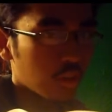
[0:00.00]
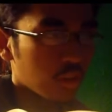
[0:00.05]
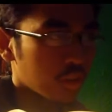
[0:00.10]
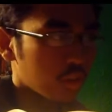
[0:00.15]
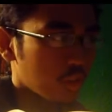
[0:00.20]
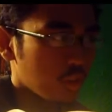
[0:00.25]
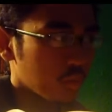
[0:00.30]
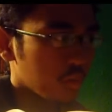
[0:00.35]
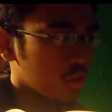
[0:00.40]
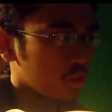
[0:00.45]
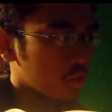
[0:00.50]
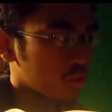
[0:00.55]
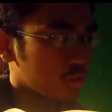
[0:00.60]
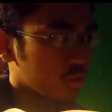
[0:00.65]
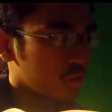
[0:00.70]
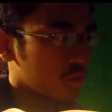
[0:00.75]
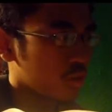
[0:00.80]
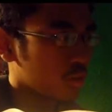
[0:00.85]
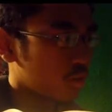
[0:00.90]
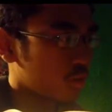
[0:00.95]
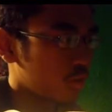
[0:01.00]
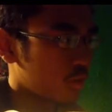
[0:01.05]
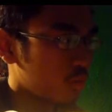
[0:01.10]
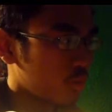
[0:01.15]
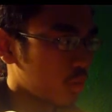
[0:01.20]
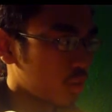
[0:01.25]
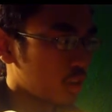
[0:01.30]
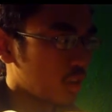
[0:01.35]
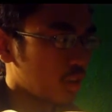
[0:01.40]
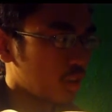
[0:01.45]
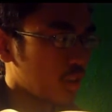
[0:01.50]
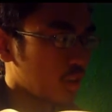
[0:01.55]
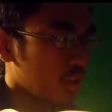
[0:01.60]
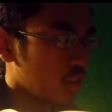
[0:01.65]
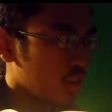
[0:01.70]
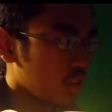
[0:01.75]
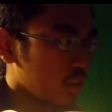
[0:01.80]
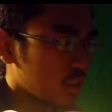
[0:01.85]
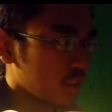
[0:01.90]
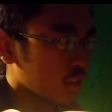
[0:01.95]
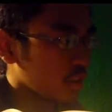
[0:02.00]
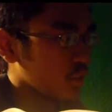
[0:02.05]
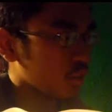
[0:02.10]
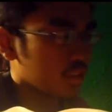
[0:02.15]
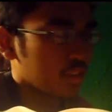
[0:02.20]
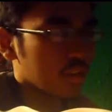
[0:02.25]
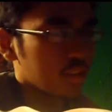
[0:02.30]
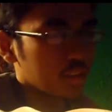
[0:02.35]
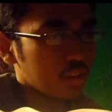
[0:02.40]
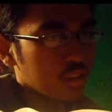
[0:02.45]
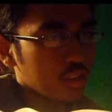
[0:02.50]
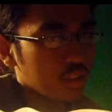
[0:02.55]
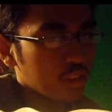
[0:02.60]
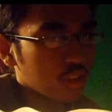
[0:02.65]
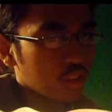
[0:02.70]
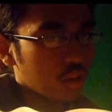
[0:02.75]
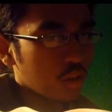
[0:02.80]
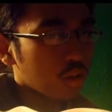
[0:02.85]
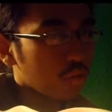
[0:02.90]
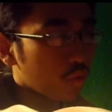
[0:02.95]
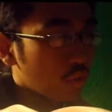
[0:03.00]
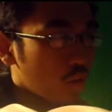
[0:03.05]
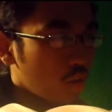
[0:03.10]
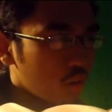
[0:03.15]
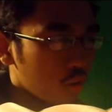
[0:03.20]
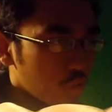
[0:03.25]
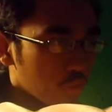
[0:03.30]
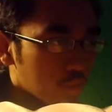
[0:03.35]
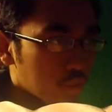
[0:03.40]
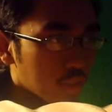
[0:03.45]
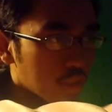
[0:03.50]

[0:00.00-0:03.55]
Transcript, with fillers: I thought Big Show was going to win, but overall, it was